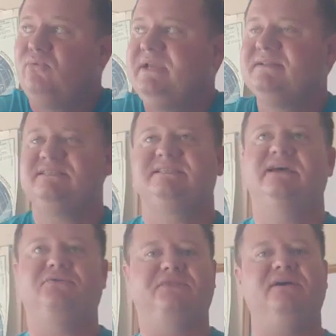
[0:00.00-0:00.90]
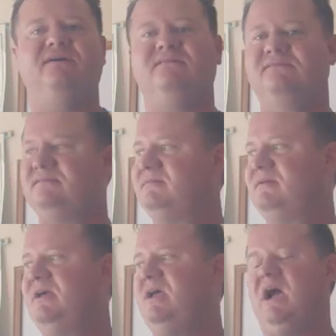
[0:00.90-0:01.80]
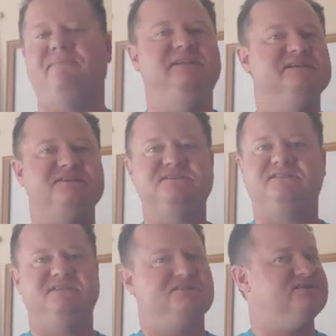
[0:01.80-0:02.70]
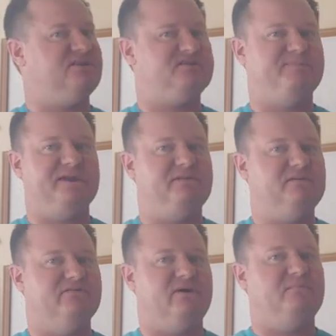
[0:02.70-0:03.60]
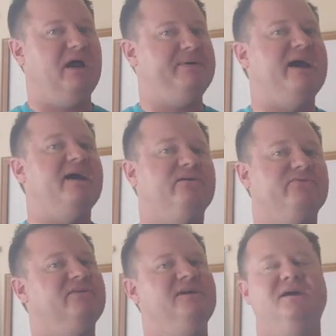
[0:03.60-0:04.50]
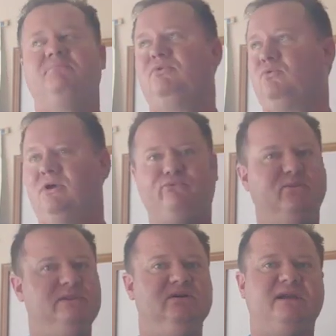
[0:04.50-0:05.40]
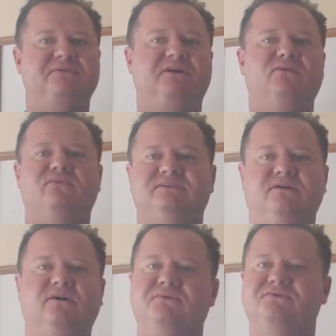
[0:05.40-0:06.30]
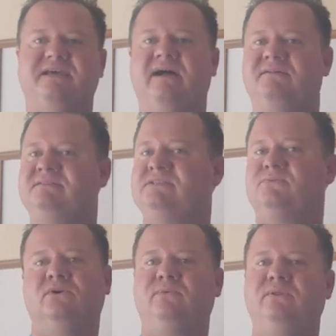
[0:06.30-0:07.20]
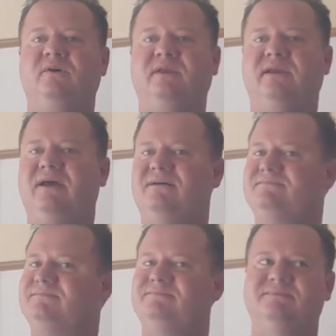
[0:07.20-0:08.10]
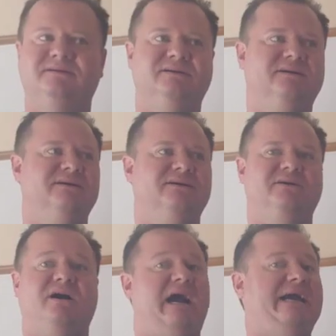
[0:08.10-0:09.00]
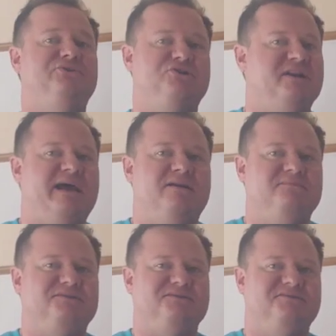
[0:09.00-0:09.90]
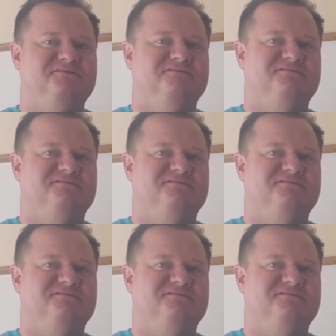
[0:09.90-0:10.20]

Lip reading: we can see out there, I mean, this is all speculative on my behalf, but whenever we look out there and we see all those galaxies, what are we looking at? Hydrogen atoms.